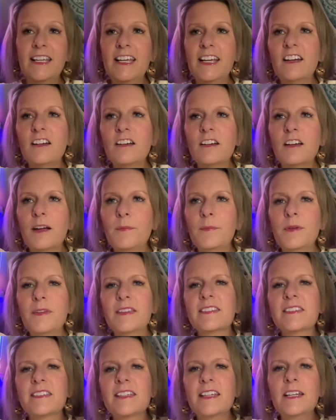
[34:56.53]
I this is going
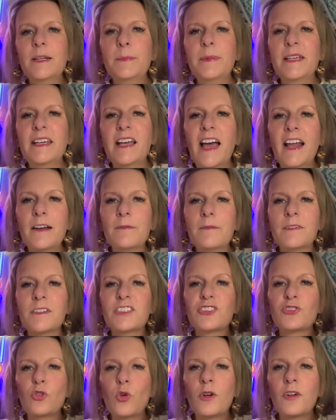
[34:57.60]
to be kind of a
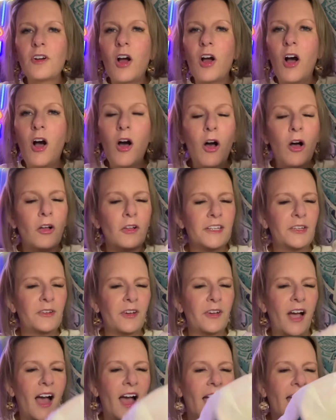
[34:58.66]
short haul, you
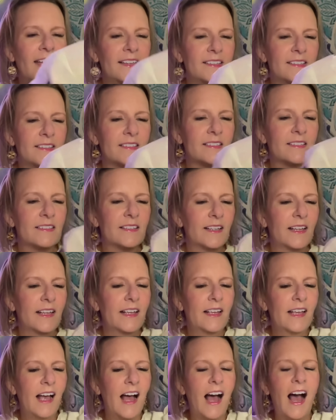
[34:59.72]
guys.
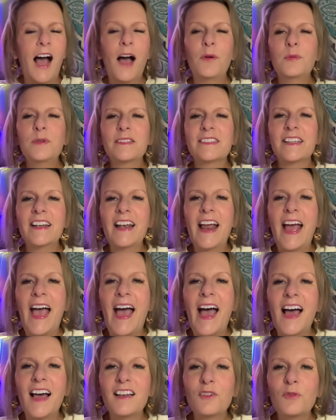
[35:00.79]
I was in a
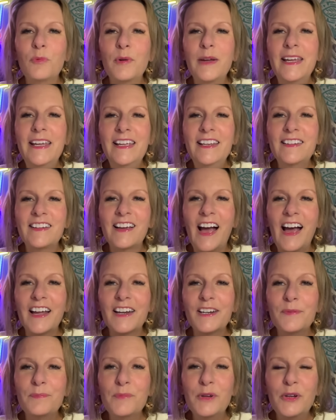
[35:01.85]
Halloween kind of
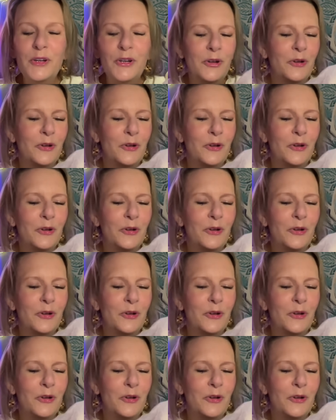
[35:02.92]
mood.